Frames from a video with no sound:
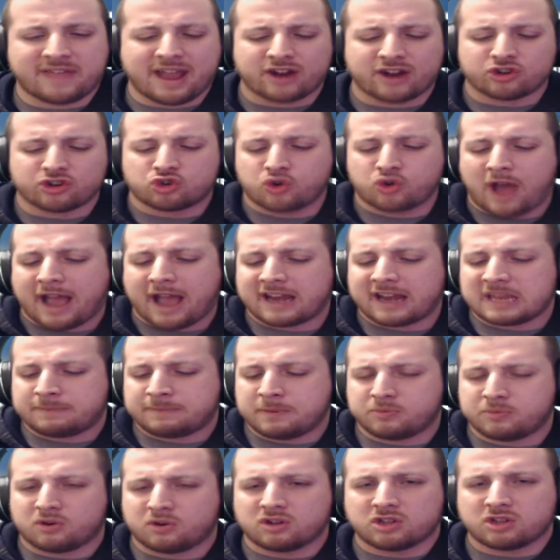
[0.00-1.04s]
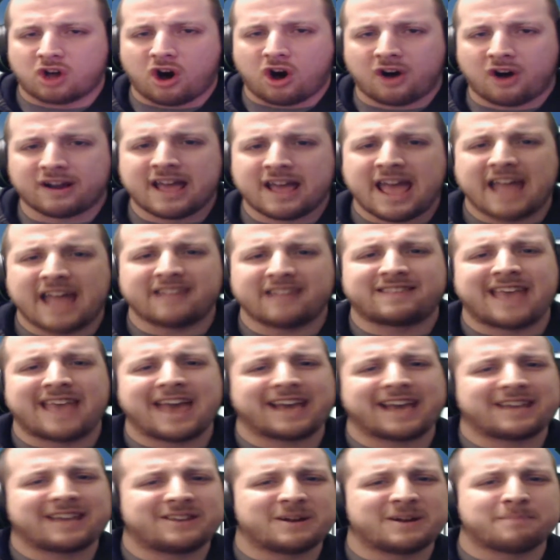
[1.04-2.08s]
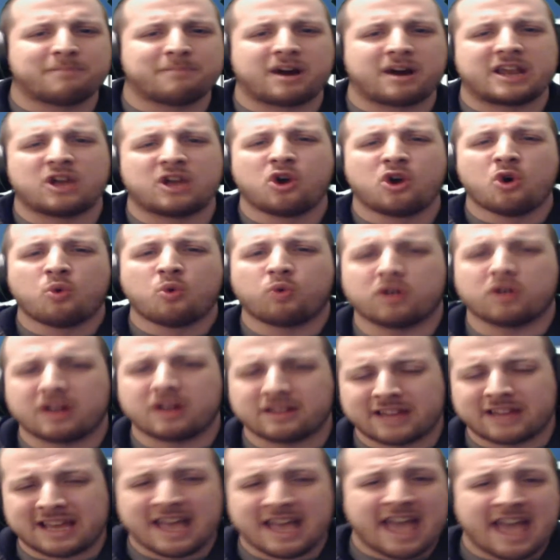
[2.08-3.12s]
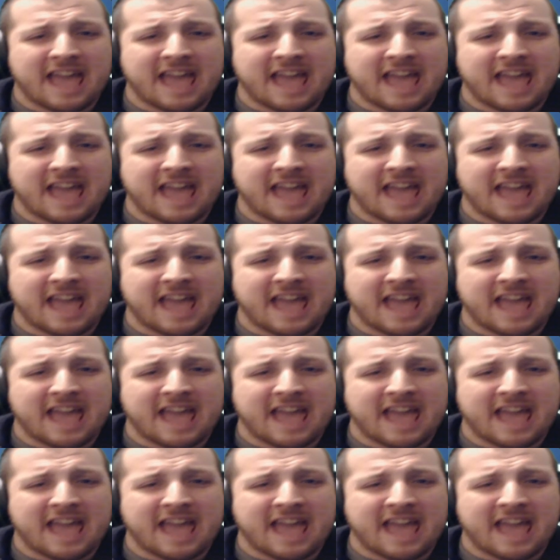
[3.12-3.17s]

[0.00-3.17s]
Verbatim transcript: They are dragging these people along and taking their money willingly.